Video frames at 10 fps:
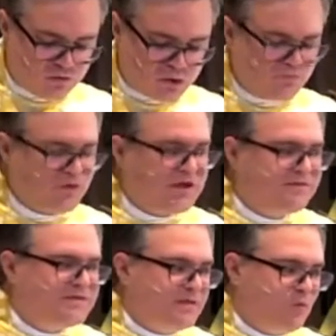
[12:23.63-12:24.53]
To
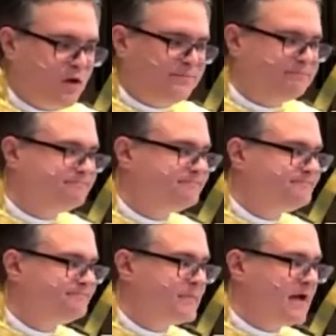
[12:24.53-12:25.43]
forgive someone,
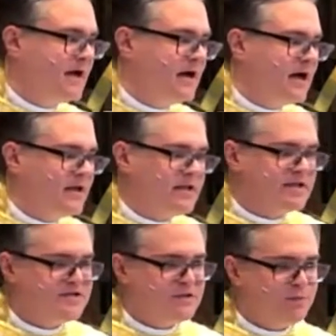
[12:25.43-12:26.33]
I think,
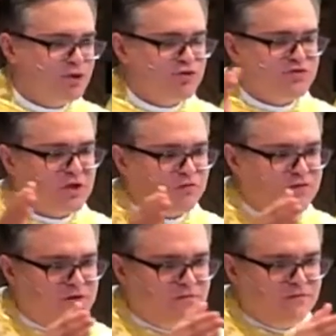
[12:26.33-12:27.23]
is to put yourself
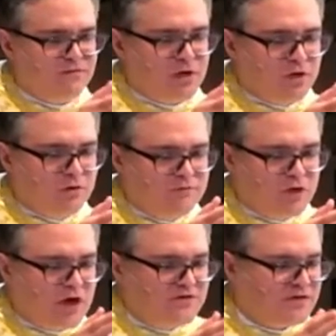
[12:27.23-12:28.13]
in the flow of
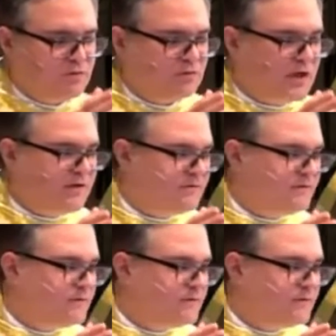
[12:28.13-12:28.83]
God's own life.